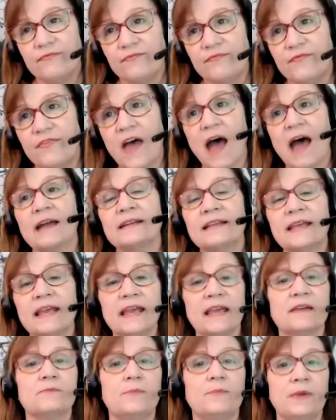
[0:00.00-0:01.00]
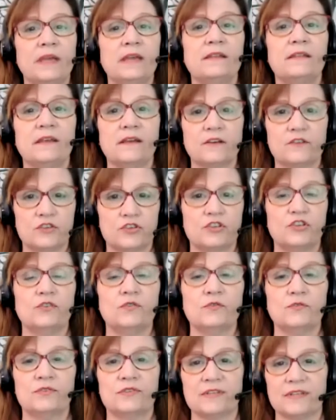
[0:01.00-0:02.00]
That can't be the
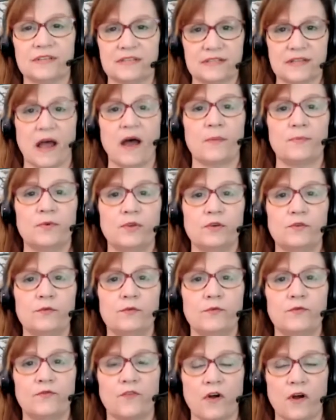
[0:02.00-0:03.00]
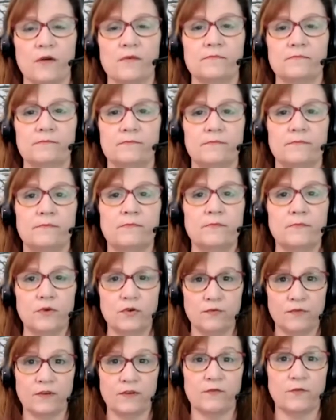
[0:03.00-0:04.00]
excuse to stop you from
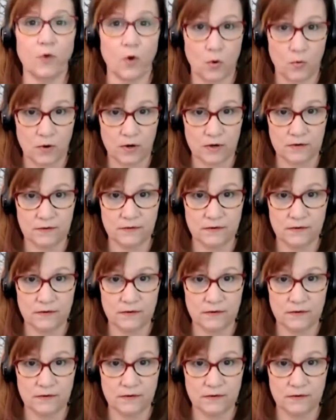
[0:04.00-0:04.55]
moving forward.